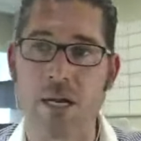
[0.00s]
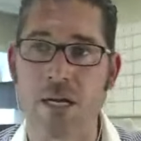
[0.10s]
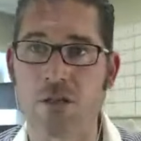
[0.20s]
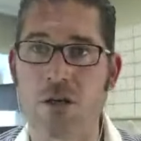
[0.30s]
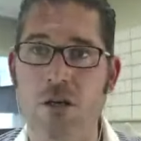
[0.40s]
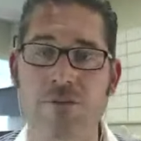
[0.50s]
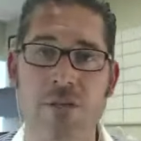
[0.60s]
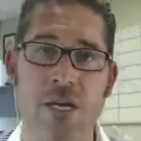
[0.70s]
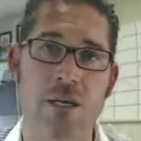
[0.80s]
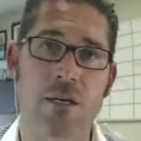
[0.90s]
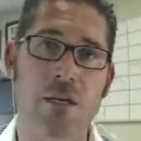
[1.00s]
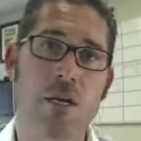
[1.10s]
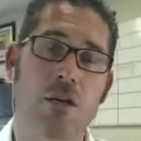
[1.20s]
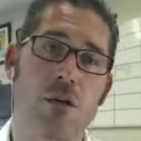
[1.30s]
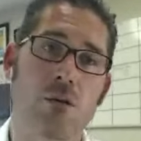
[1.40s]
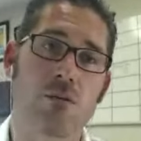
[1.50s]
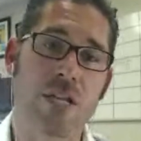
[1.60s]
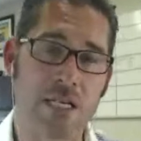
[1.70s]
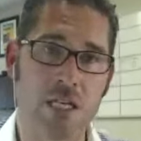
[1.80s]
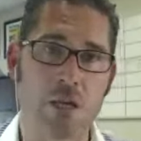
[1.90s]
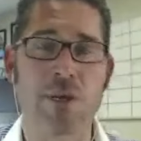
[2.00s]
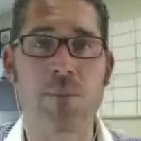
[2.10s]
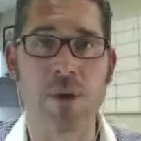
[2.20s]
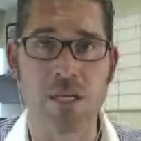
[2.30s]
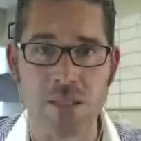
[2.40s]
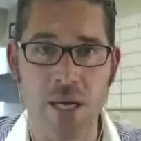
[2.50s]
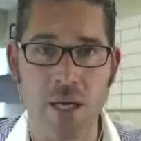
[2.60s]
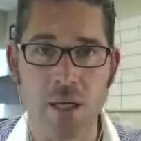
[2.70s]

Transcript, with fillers: I started off saying, you know, today's going to be an amazing day.